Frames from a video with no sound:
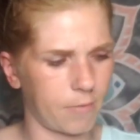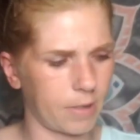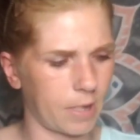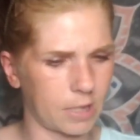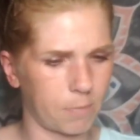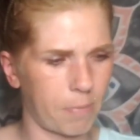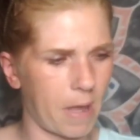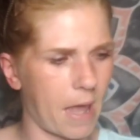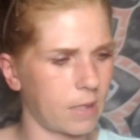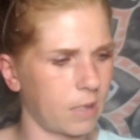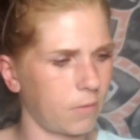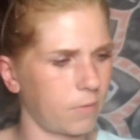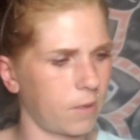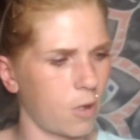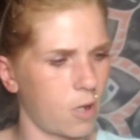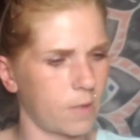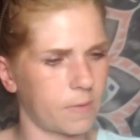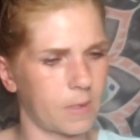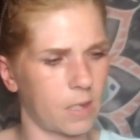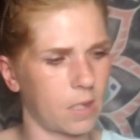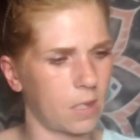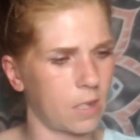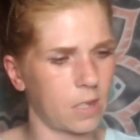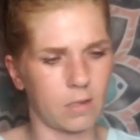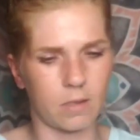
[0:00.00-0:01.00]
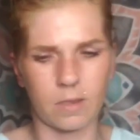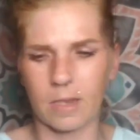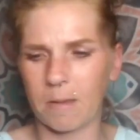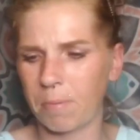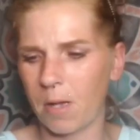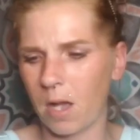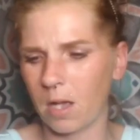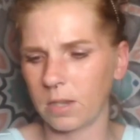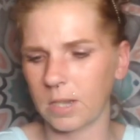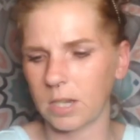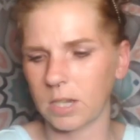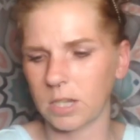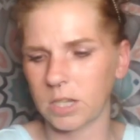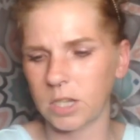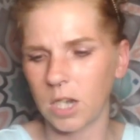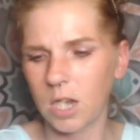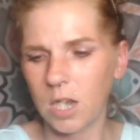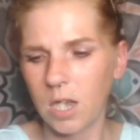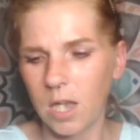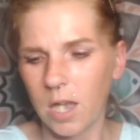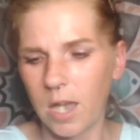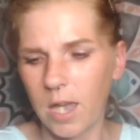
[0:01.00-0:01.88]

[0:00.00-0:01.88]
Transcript: We got the palette, we got the lip polish,